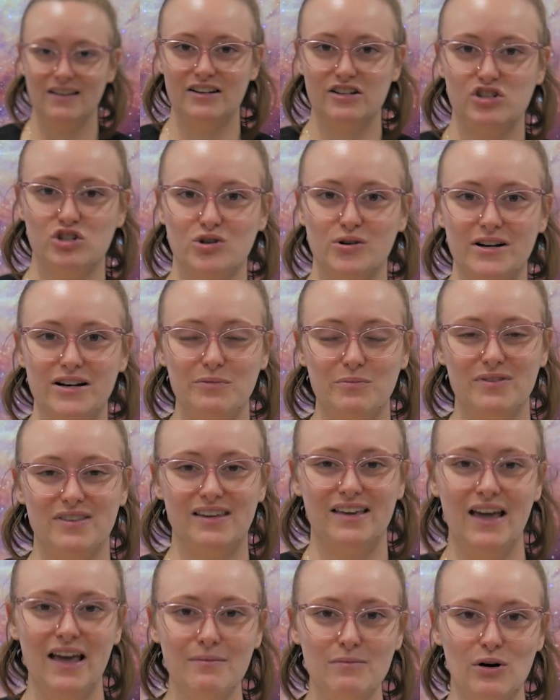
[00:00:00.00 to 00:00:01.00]
that is treated
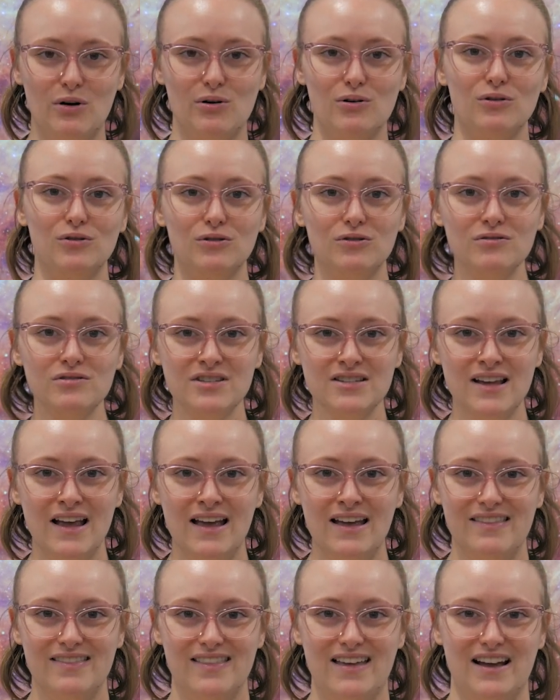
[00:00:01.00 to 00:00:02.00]
with chemicals
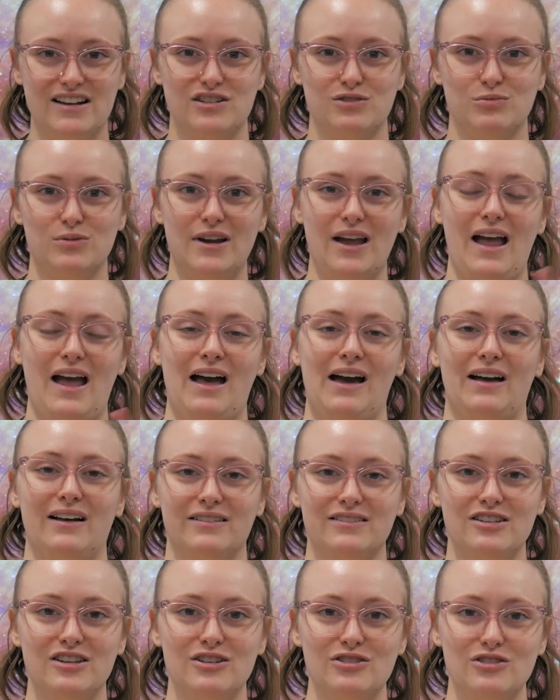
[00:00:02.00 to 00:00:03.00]
that
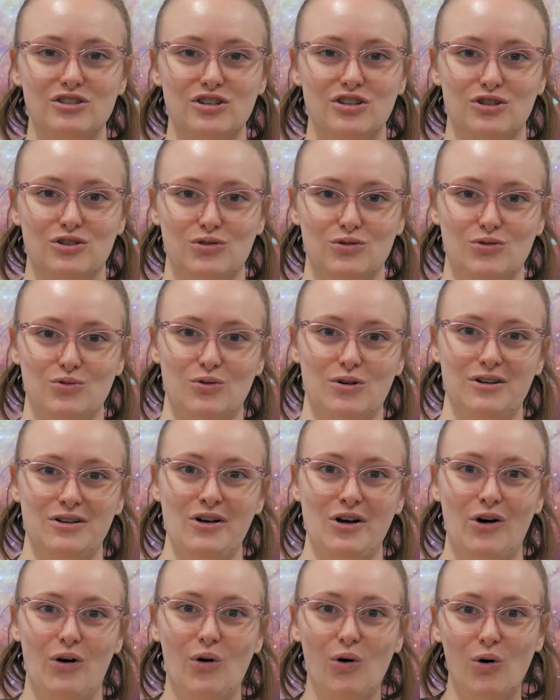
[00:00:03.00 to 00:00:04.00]
react to
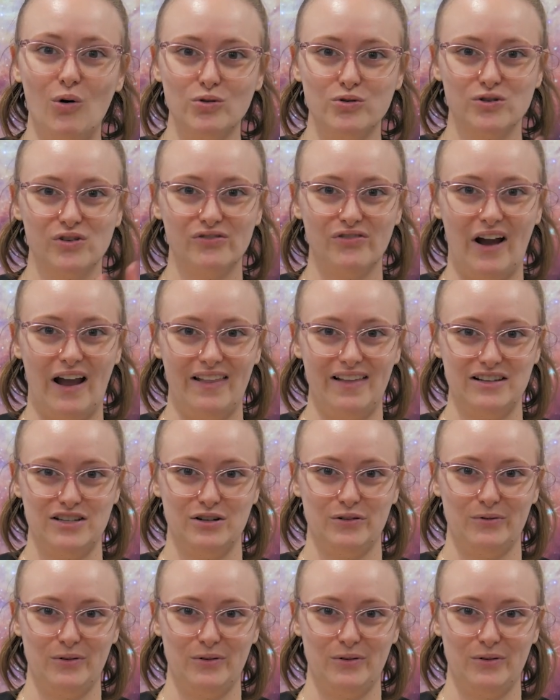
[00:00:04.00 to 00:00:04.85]
ultraviolet